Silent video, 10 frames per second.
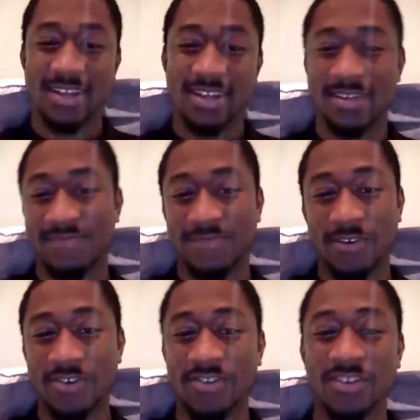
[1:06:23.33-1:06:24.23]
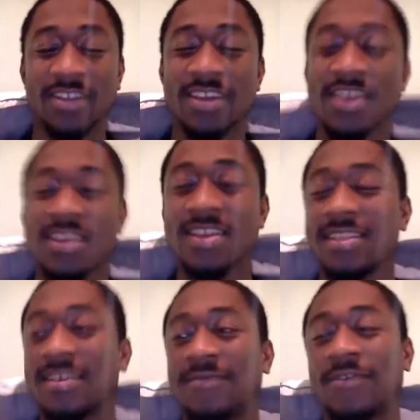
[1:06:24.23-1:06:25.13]
Fortunately
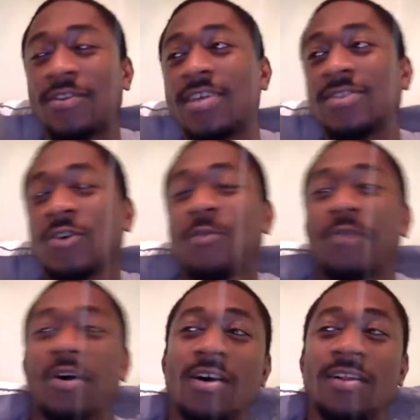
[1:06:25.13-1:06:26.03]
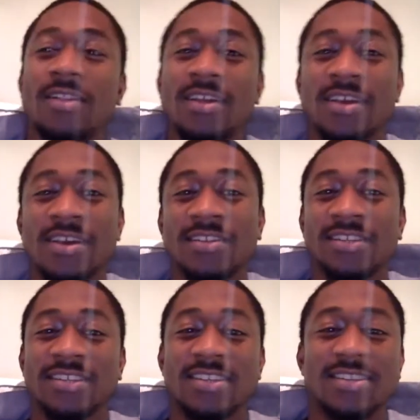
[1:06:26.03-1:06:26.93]
for Lonzo Ball, this
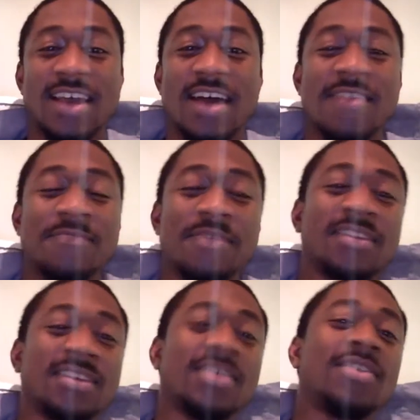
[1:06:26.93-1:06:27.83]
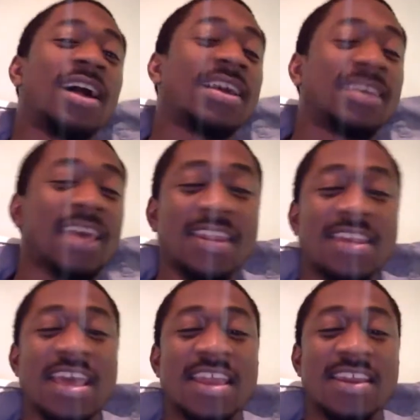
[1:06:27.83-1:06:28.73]
is not a big deal. I get it. He
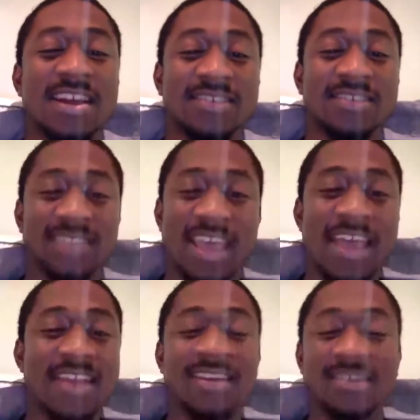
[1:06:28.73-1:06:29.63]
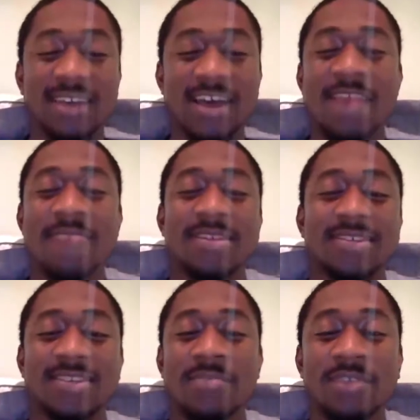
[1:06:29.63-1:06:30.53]
had an outstanding time at
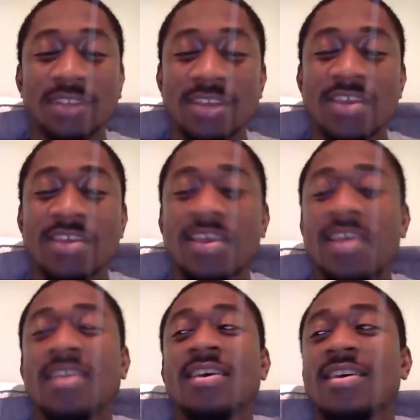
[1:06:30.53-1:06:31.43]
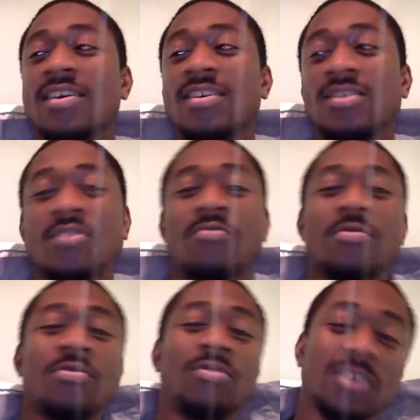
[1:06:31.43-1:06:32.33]
Summer League, and, we were
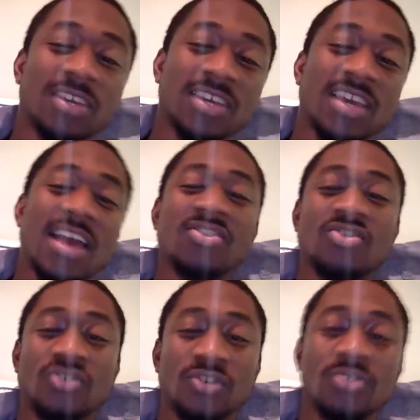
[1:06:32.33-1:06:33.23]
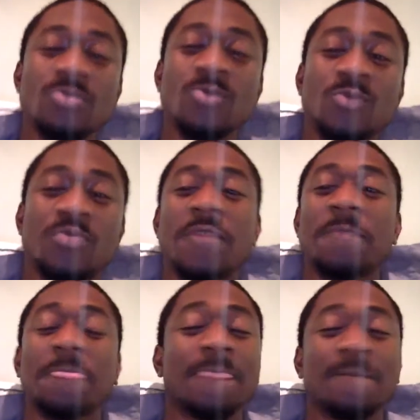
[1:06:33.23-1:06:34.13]
looking at his shoes, but
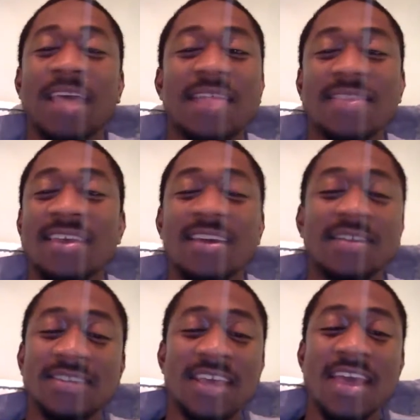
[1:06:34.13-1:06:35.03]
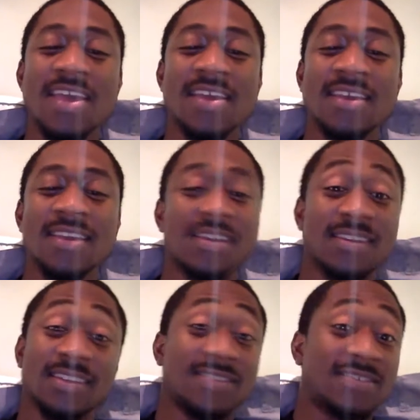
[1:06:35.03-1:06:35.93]
at the end of the day,
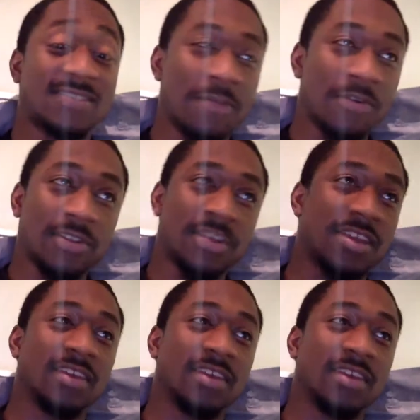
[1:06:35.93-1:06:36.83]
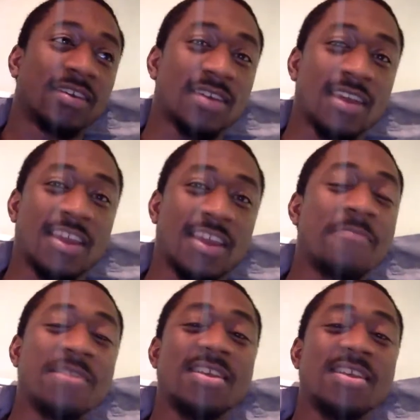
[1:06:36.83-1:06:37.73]
Summer League. And, I
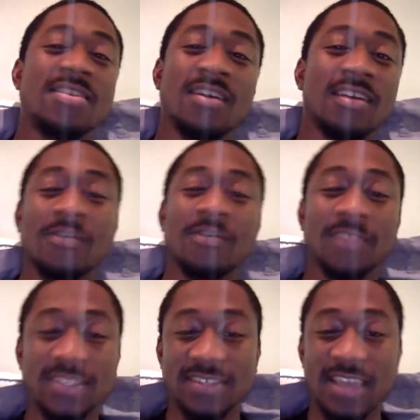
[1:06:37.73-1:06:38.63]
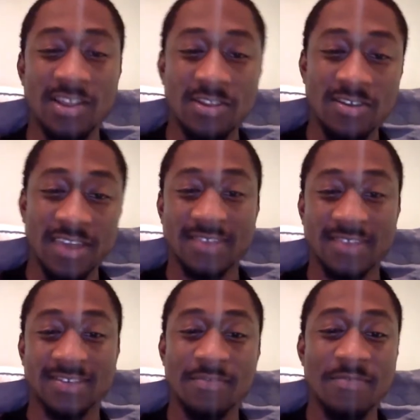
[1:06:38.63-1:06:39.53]
mean, let's take a look at
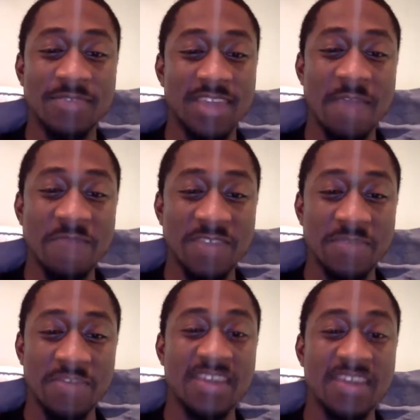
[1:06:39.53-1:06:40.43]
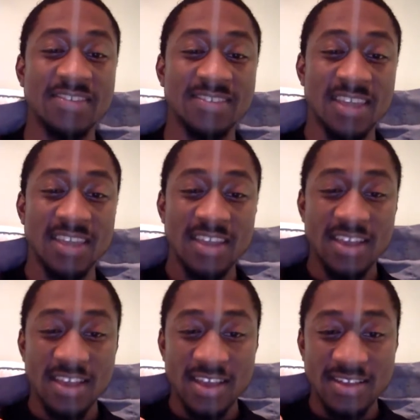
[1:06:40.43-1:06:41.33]
some of the MVPs
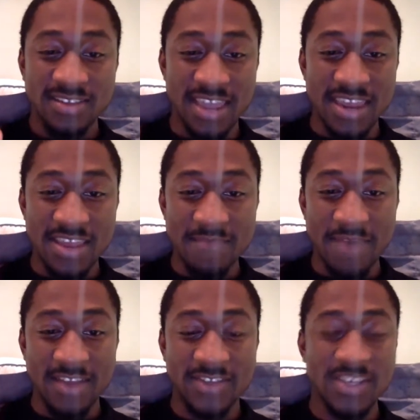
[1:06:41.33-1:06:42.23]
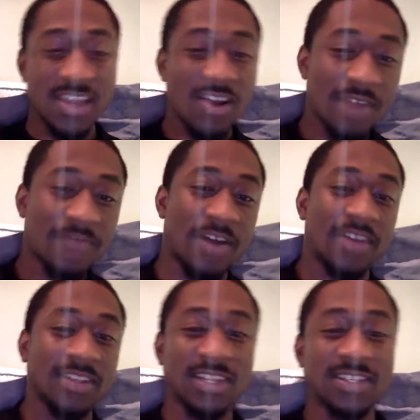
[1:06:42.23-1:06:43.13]
dating back to, all right, fine.
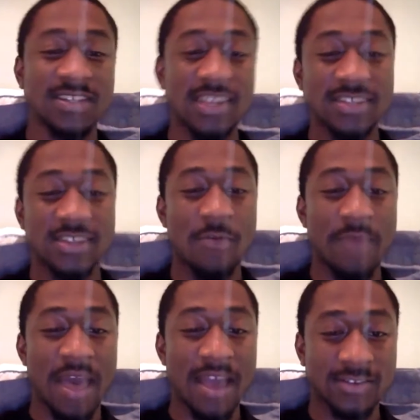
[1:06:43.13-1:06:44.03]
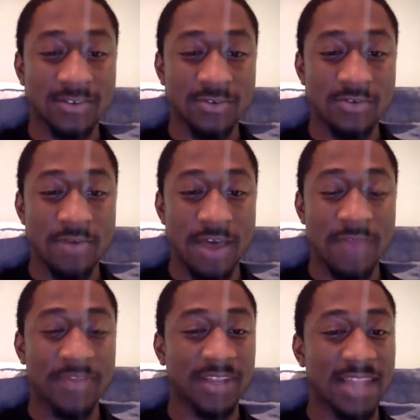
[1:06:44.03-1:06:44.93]
Let's go back to about
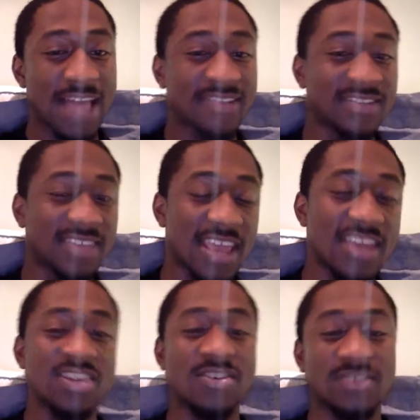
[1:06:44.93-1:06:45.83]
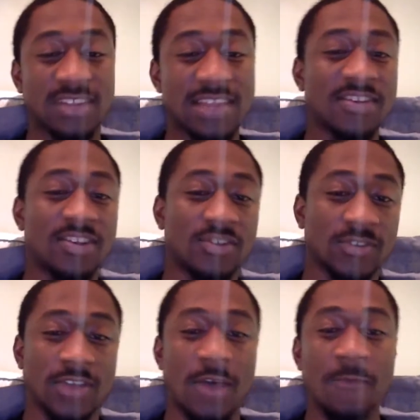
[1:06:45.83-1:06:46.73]
the last 10 years, 11 years or so.